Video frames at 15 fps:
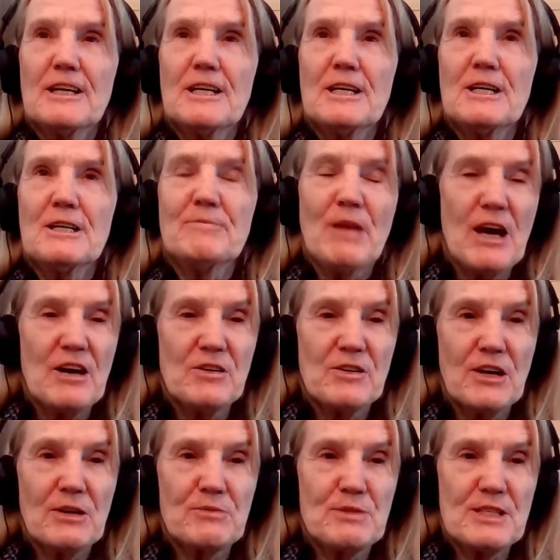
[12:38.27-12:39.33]
how
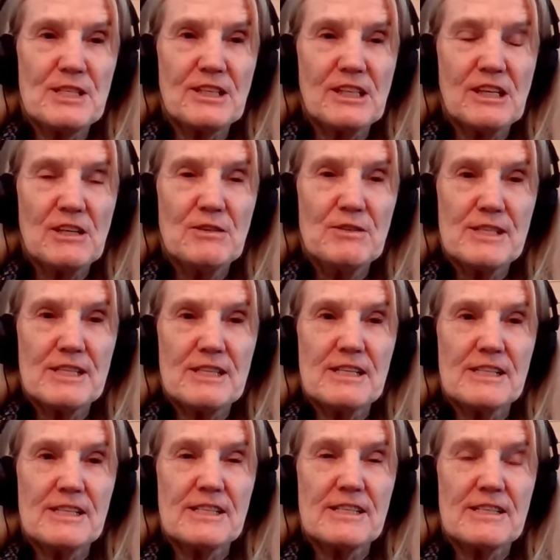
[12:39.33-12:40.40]
God was going to use
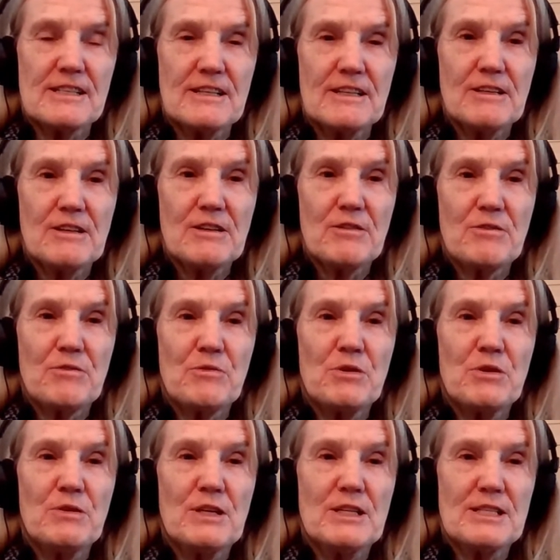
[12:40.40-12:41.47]
this
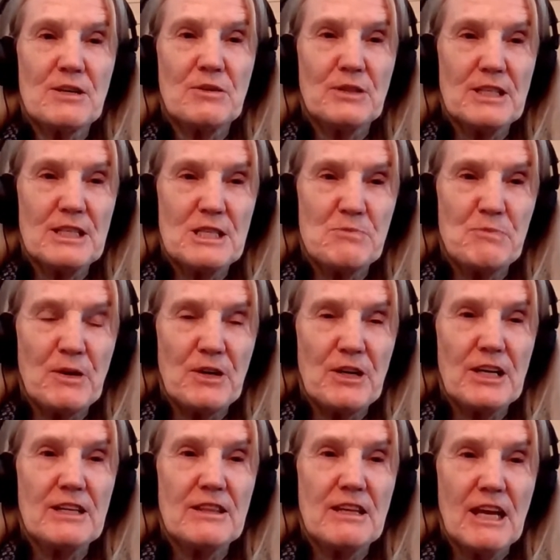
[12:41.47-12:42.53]
through his Holy Spirit
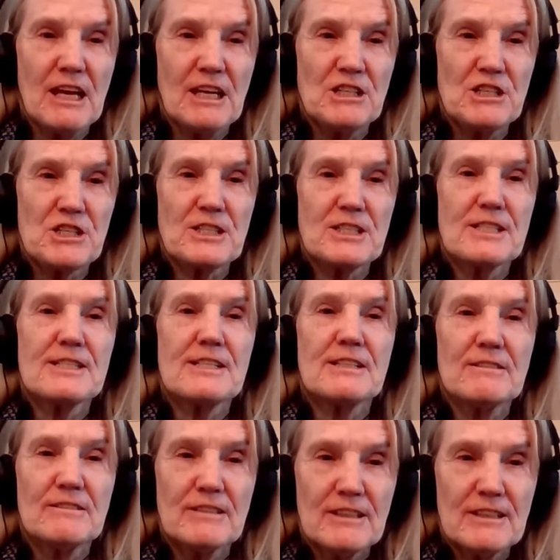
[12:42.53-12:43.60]
and the angels,
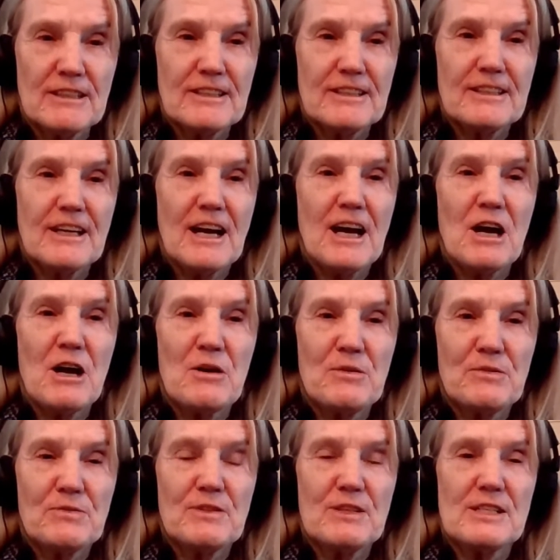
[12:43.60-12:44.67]
and
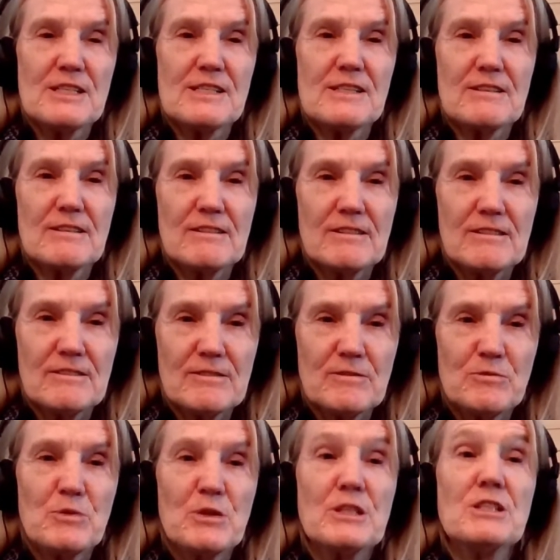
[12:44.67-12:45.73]
how this
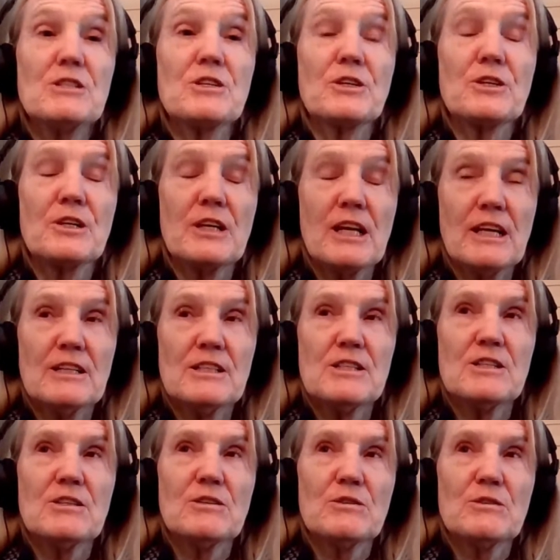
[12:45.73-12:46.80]
would turn
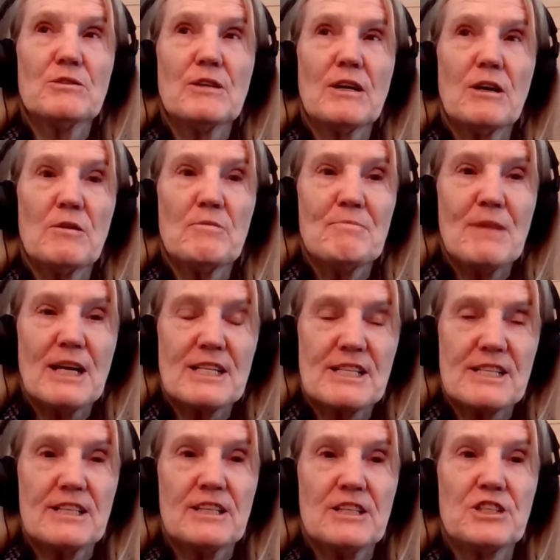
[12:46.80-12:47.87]
into a
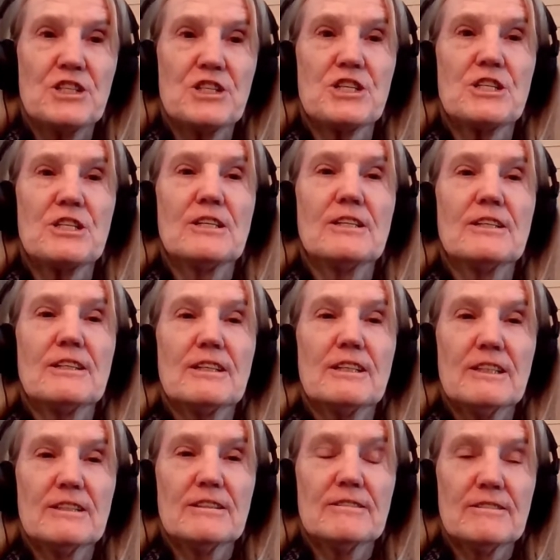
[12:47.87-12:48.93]
message
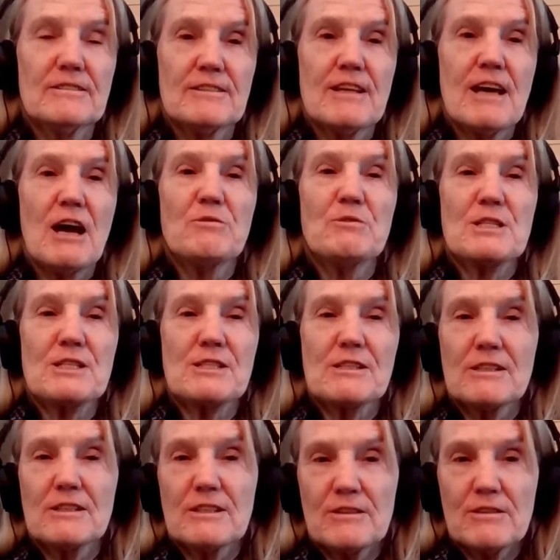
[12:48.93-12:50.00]
that was